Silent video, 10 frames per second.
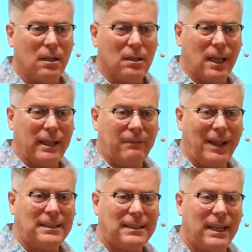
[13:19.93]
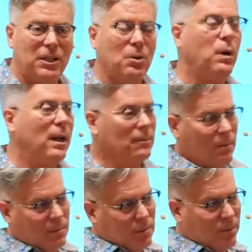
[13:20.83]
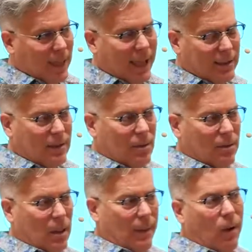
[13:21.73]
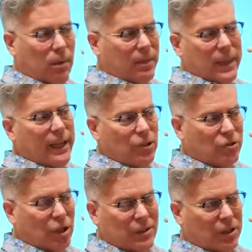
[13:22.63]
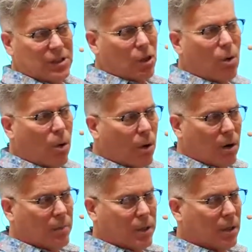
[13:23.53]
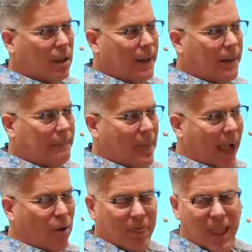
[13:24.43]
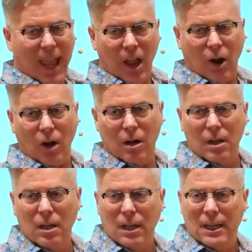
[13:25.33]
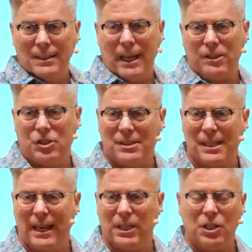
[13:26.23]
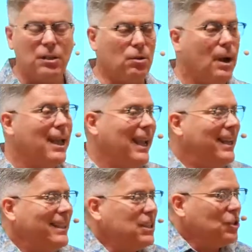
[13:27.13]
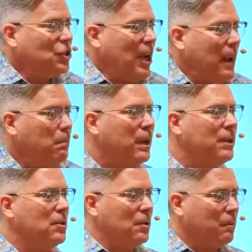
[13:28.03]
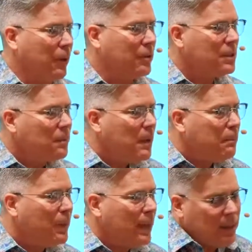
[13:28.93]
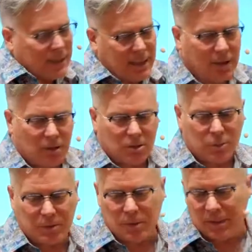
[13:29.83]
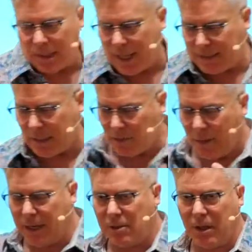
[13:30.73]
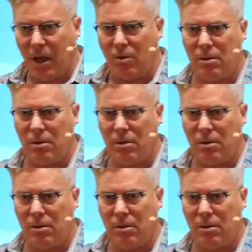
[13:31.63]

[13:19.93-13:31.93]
Like if I say to you, well, that thing you're judging is so horrible out there is actually inside of you, it hits a shame button or an embarrassment button, the tail goes between the legs and away you go,